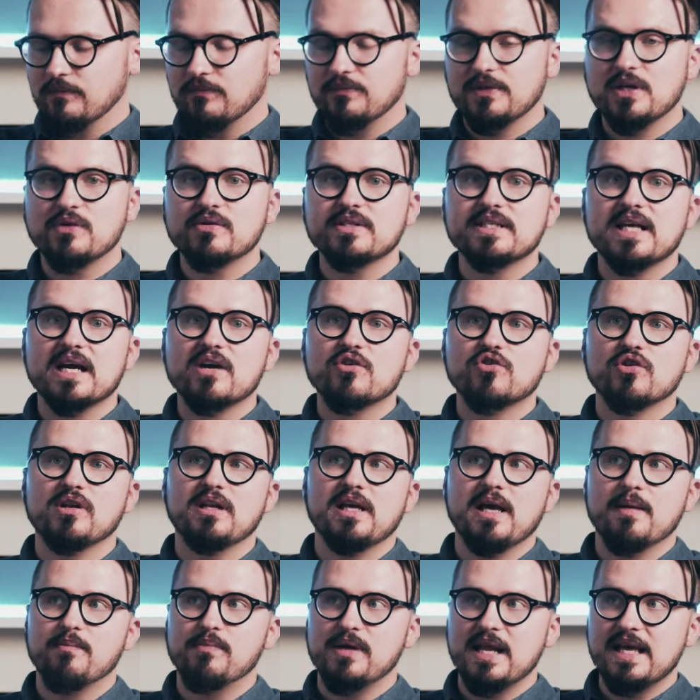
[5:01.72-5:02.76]
There is
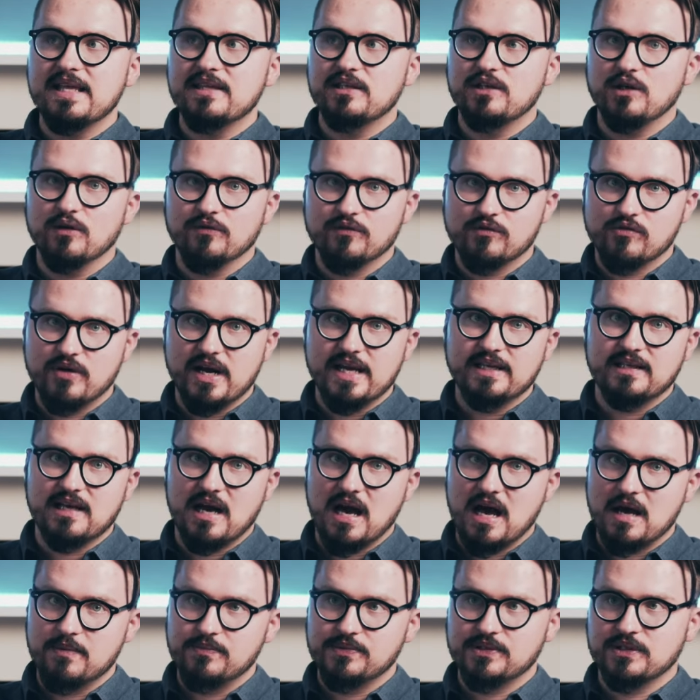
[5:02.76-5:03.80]
actually a plenty of great
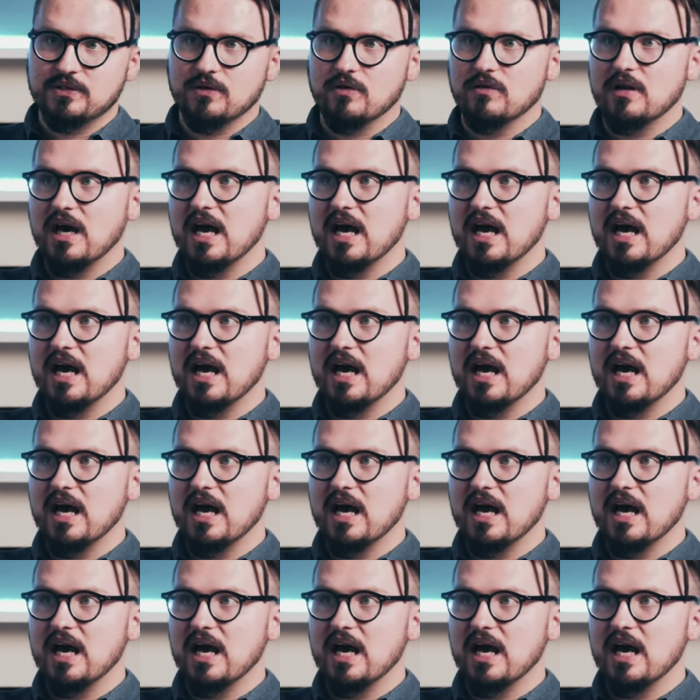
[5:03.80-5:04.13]
apps on